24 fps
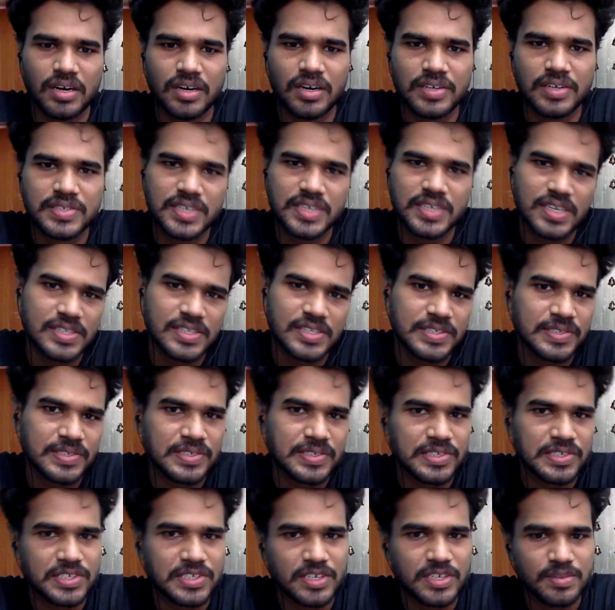Signals and
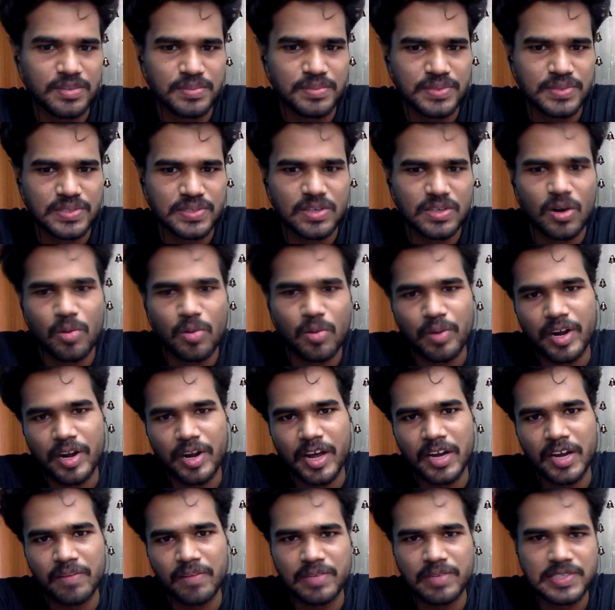systems,
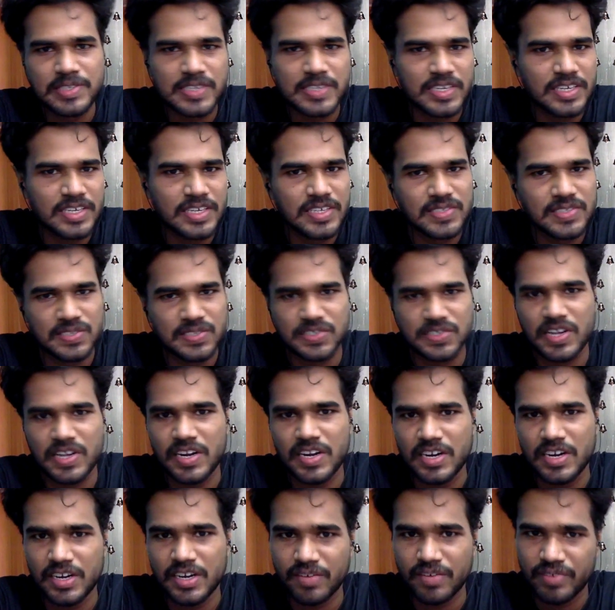Oppenheim Willsky is a
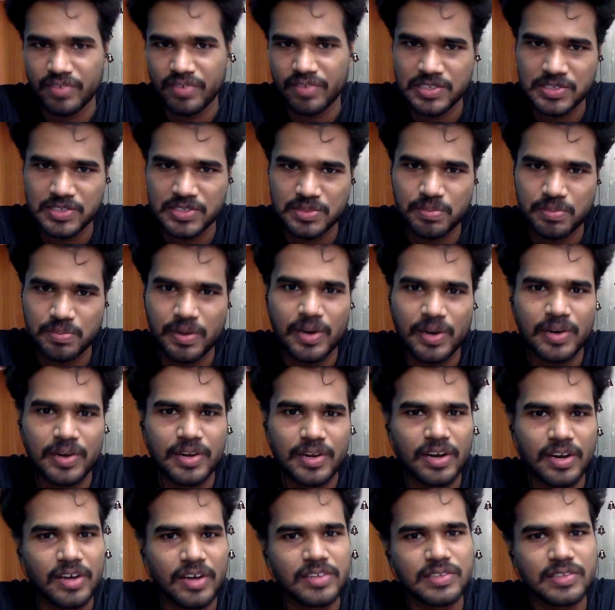standard reference, but
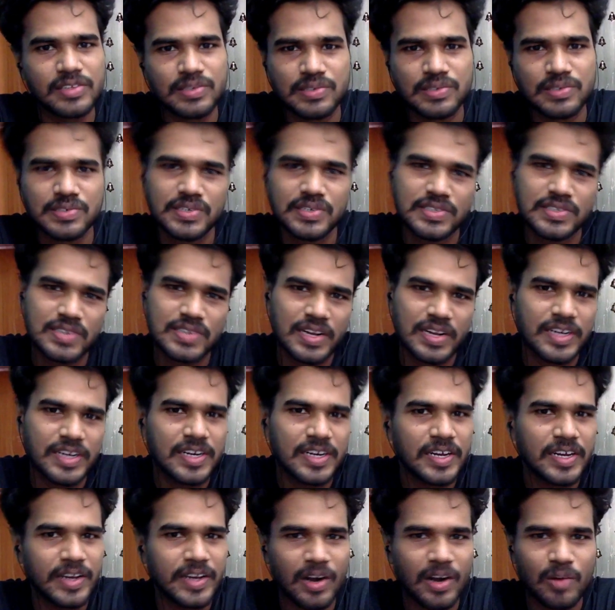this is a
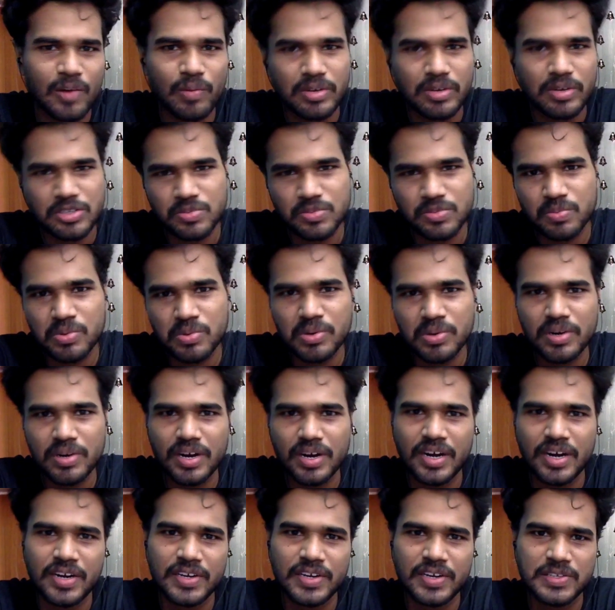slightly advanced book
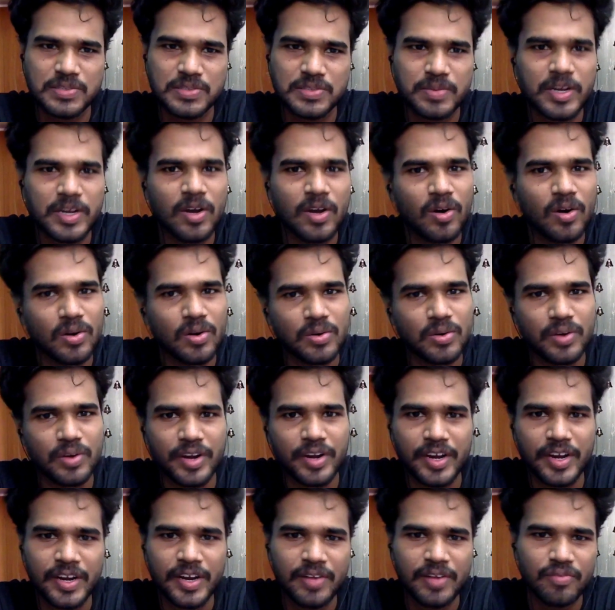and it's very hard to
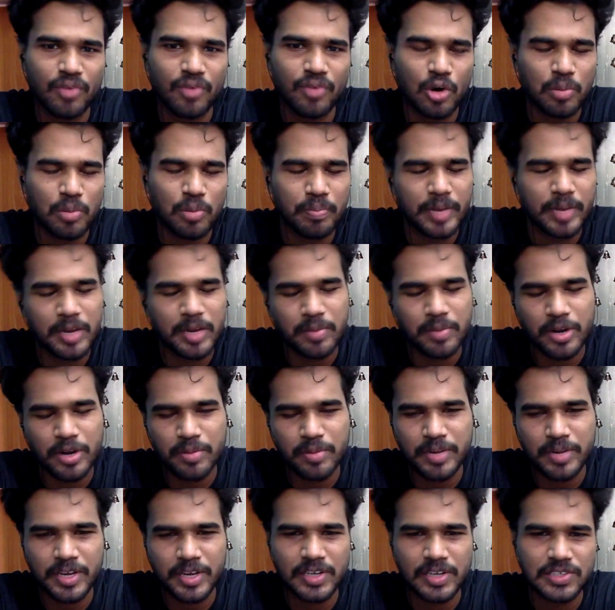read for many
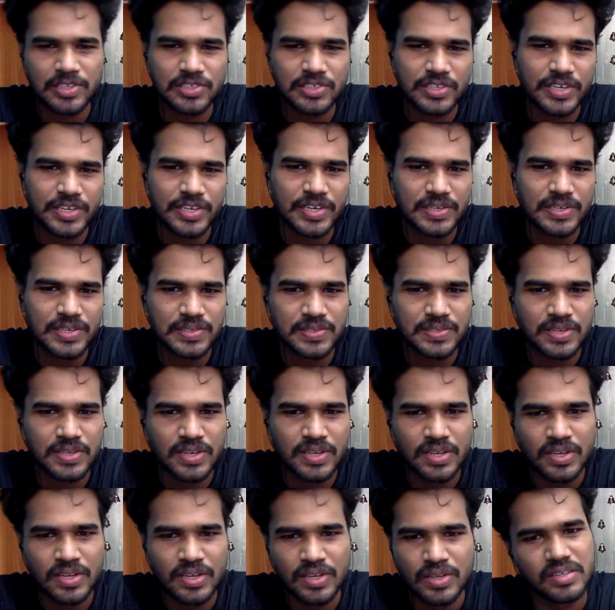biomedical engineers.
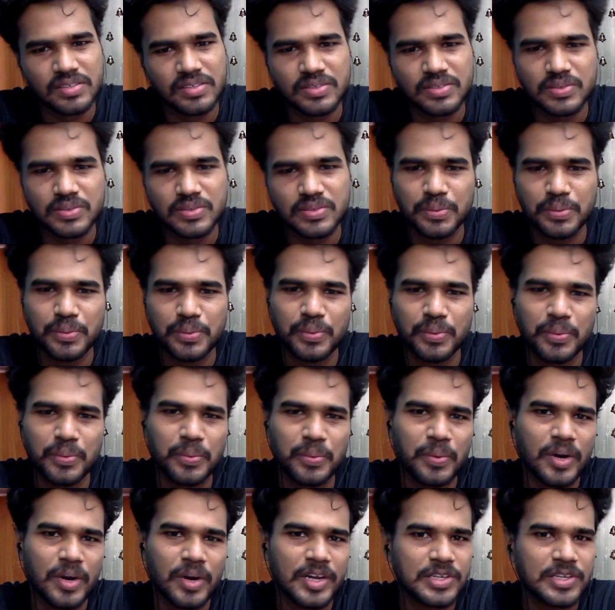So
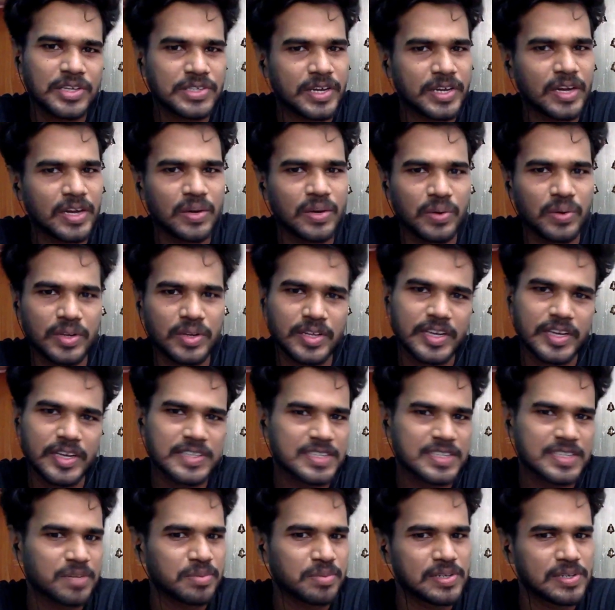at least take a look at the
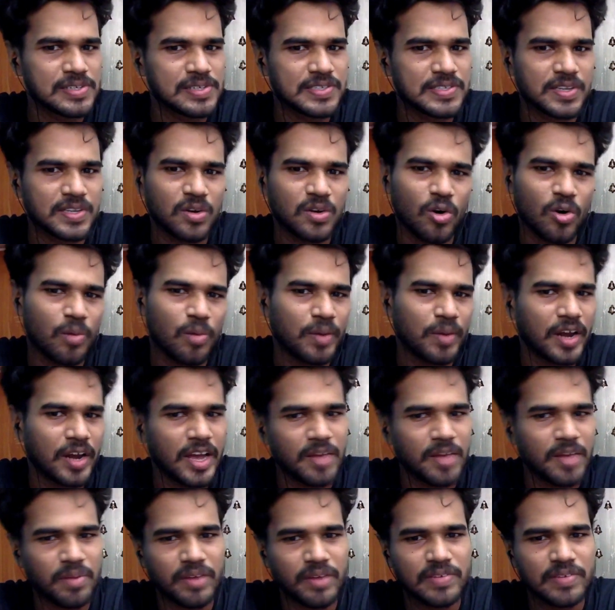examples in
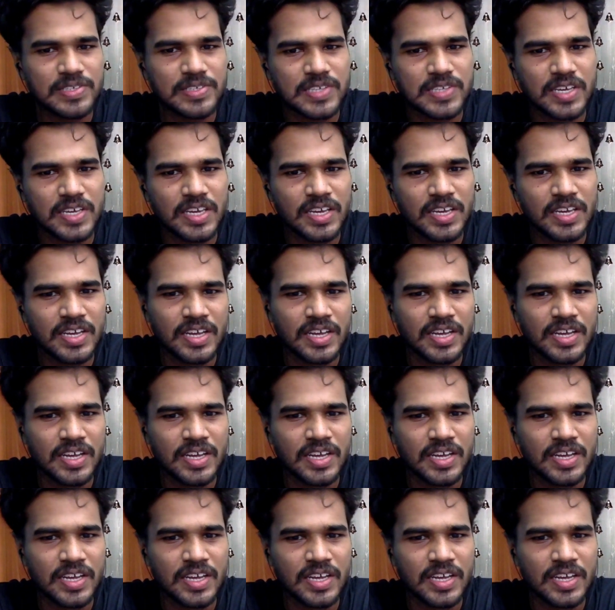Oppenheim and Willsky.